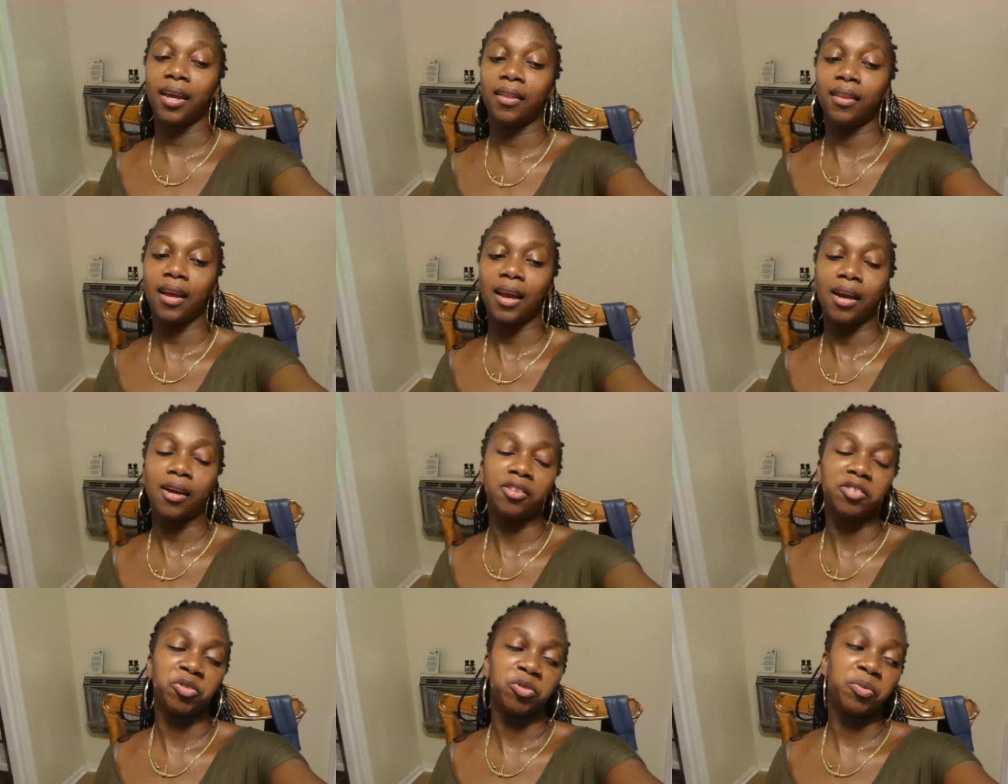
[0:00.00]
at the
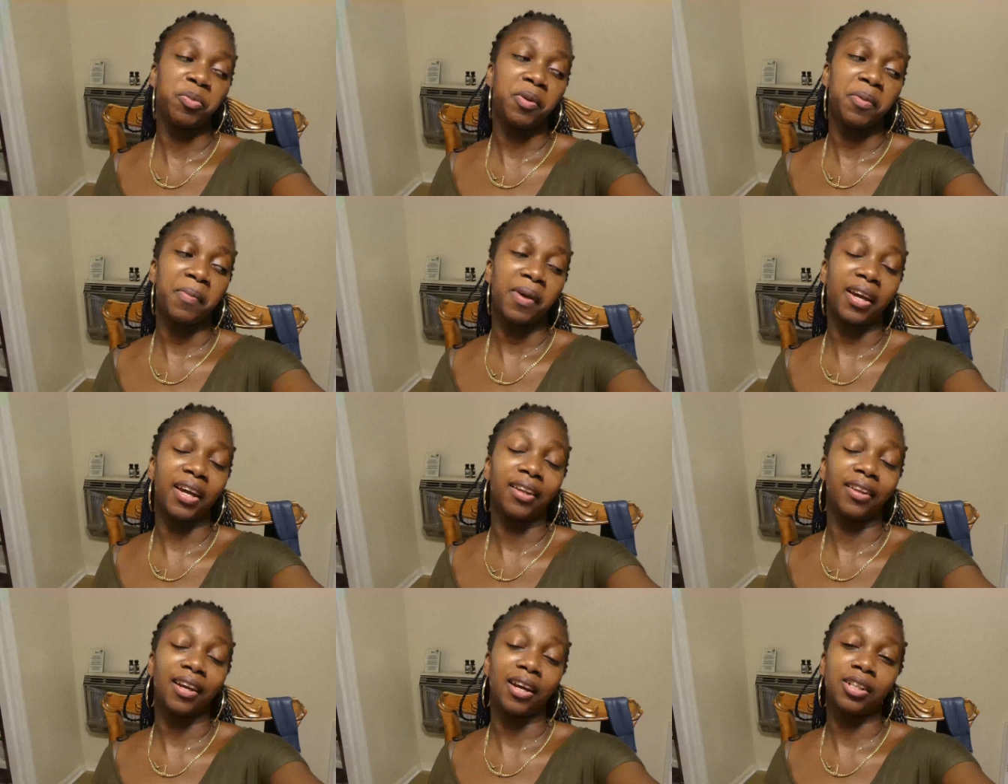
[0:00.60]
house, we've been
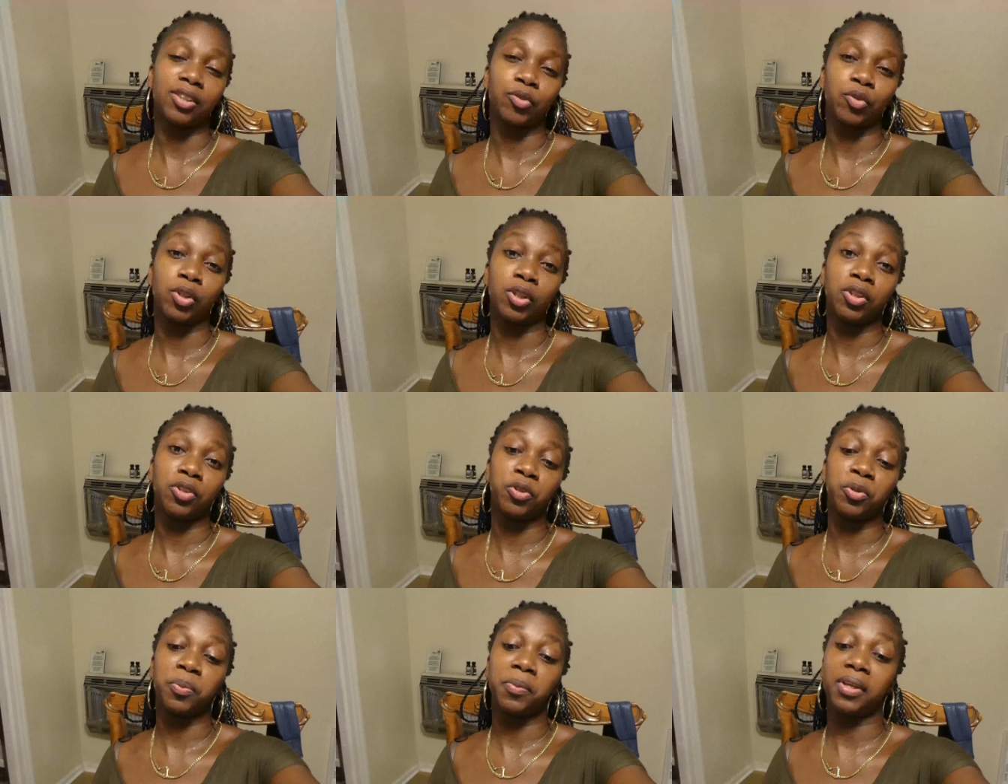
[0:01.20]
back at the house for a
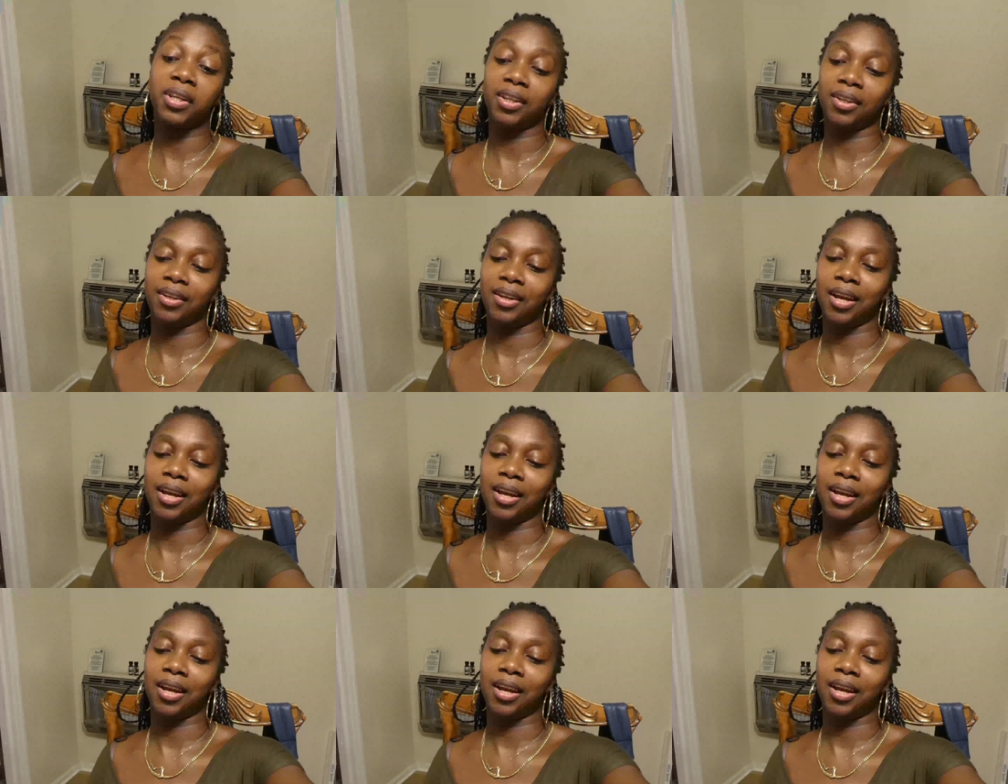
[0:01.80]
little minute